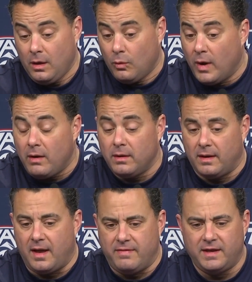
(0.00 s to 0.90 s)
well,
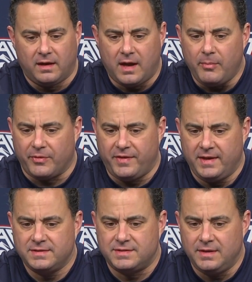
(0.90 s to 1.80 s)
uh, I think a couple
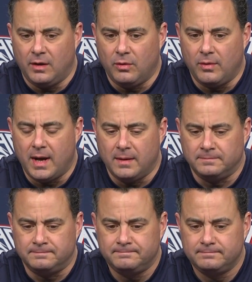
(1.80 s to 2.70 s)
things. You know,
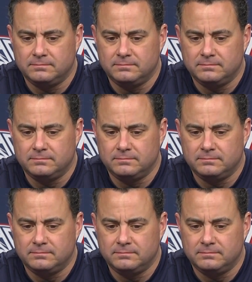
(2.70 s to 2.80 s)
um,